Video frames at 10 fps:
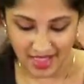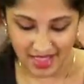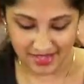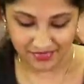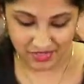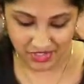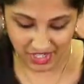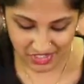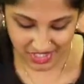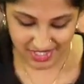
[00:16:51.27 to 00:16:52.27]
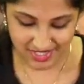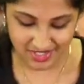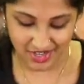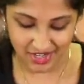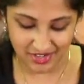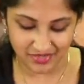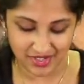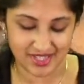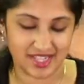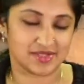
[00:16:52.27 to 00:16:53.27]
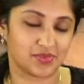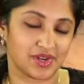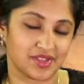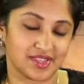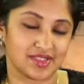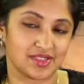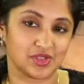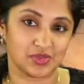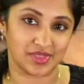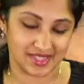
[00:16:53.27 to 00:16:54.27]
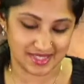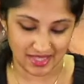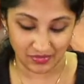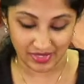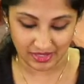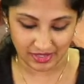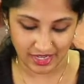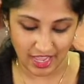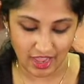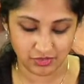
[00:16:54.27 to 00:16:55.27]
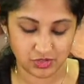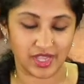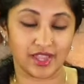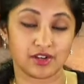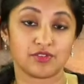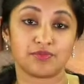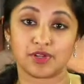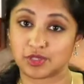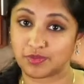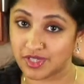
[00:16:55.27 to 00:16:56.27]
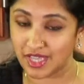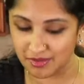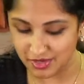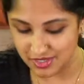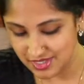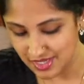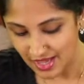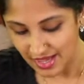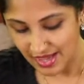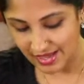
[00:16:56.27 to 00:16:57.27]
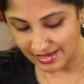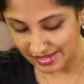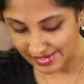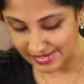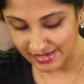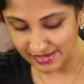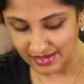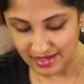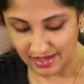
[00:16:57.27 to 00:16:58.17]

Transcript: After Asianet started, that's one of the new things that we learned, how to handle multiple cameras and lighting.